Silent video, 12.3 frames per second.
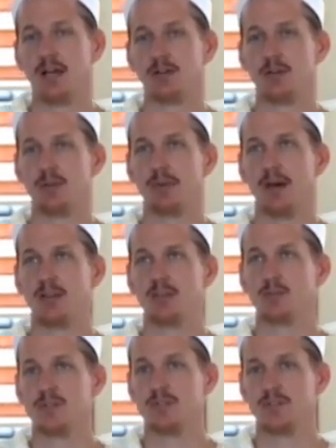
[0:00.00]
I know the
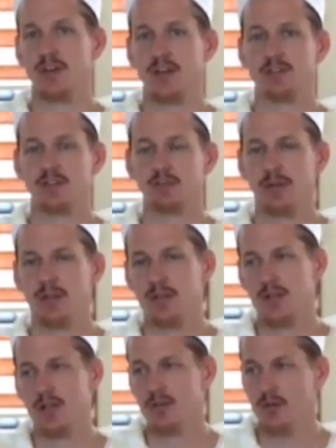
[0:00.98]
pathways of heaven better
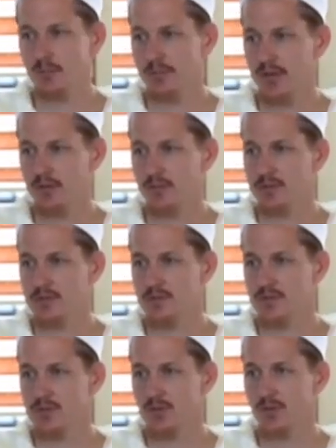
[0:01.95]
than I know the
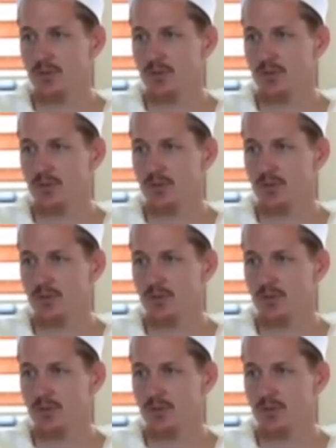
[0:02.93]
pathways of this